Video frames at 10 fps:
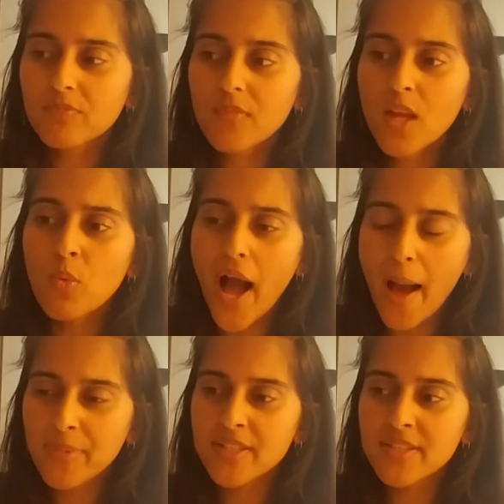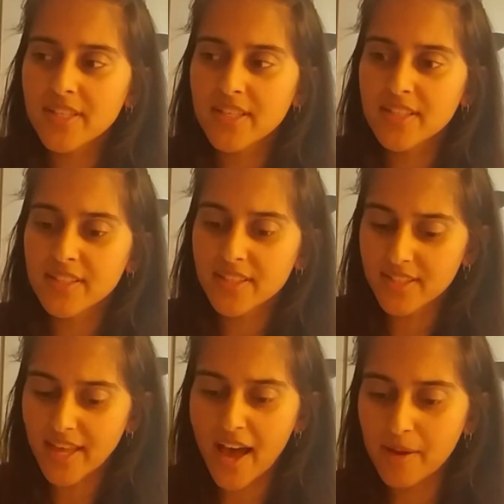what happens is
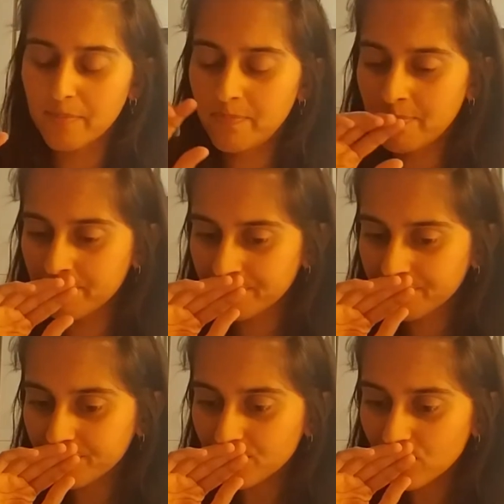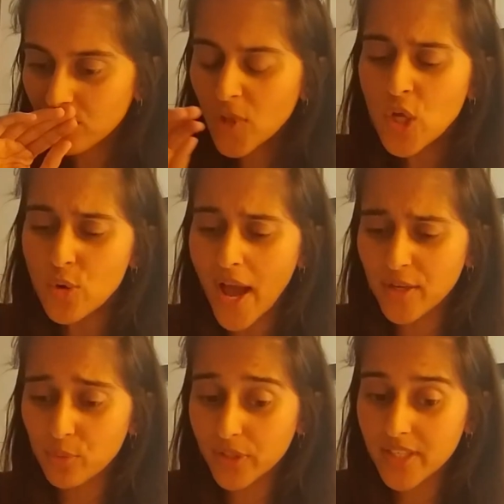that you're at a
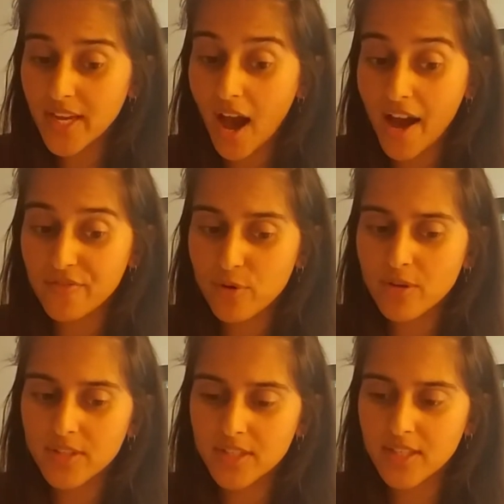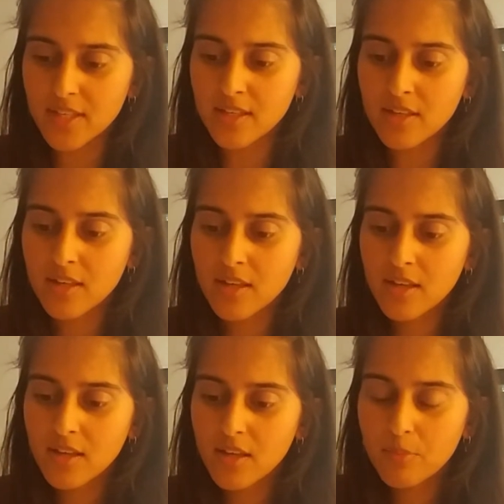really high frequency.
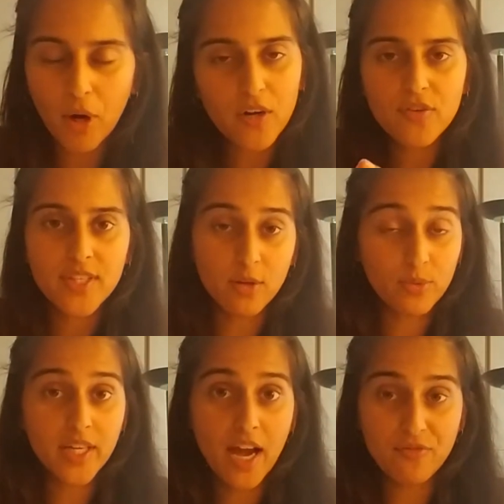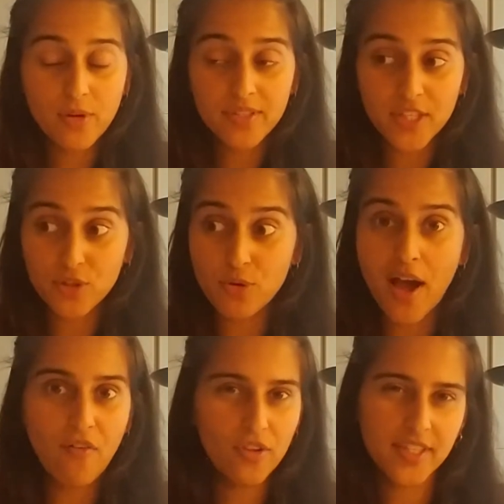Part of you is at a really high frequency, so you
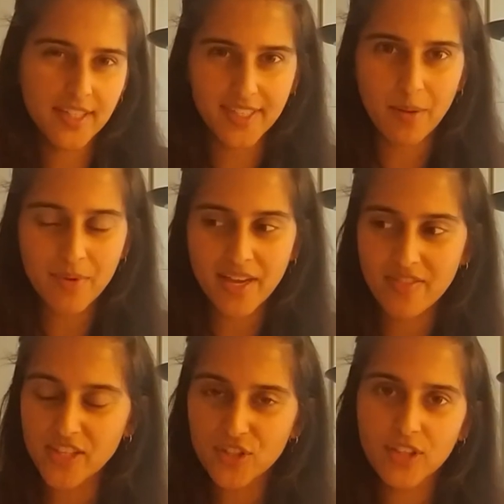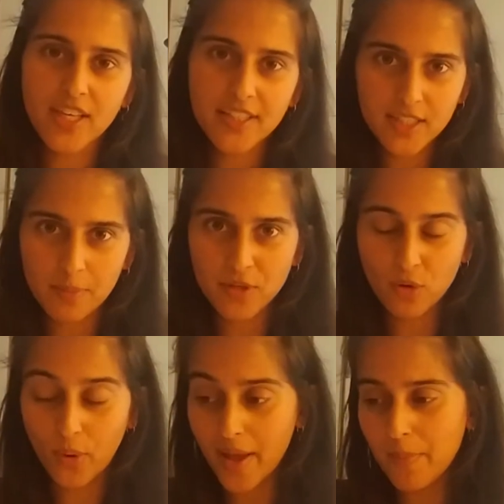have all this excitement and these good things coming your
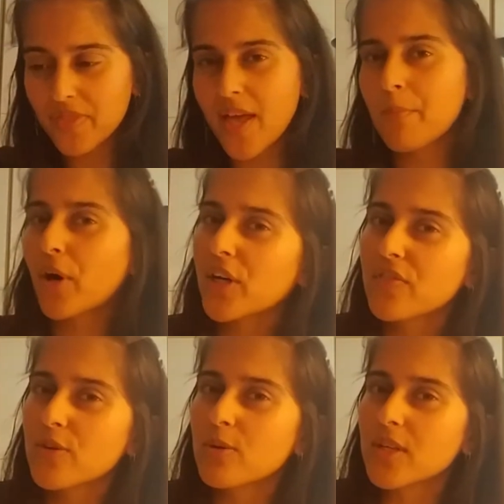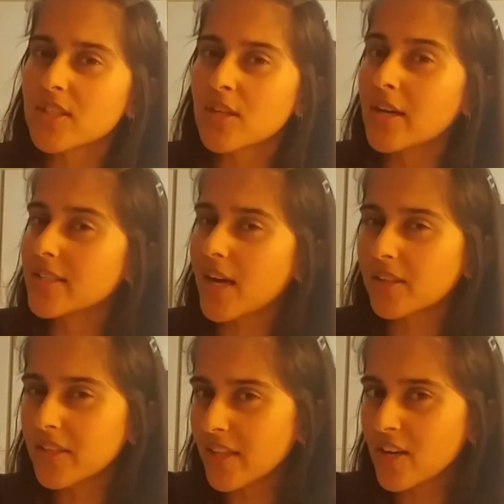way, but then part of you is not
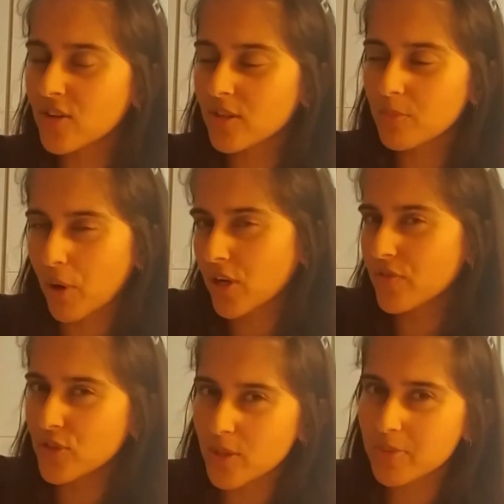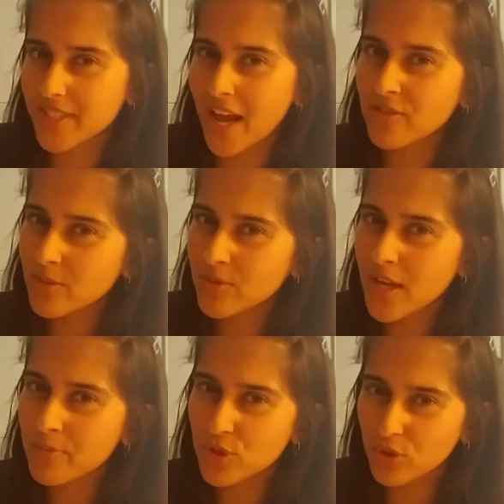entirely there. Part of you dips down
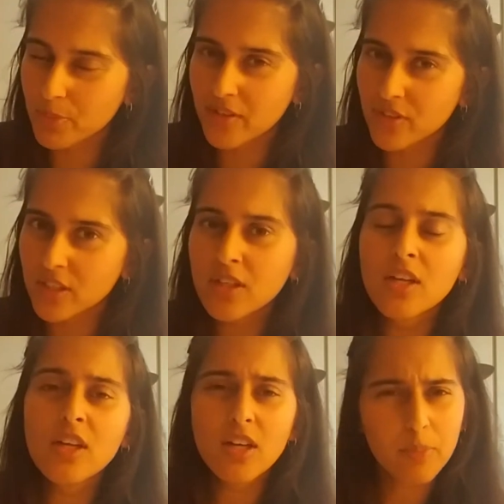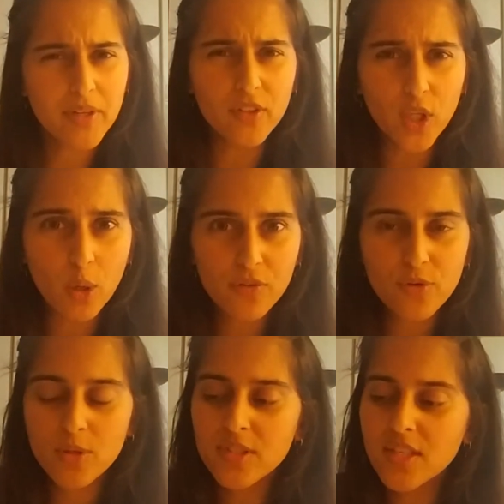sometimes to a bit of a lower
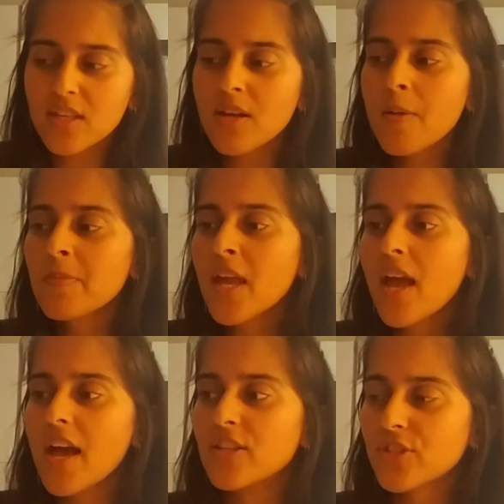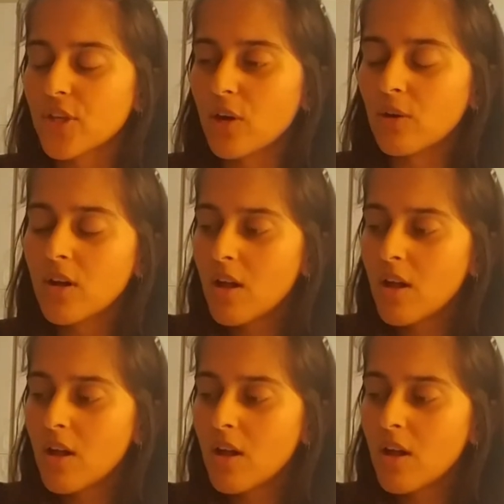frequency. And so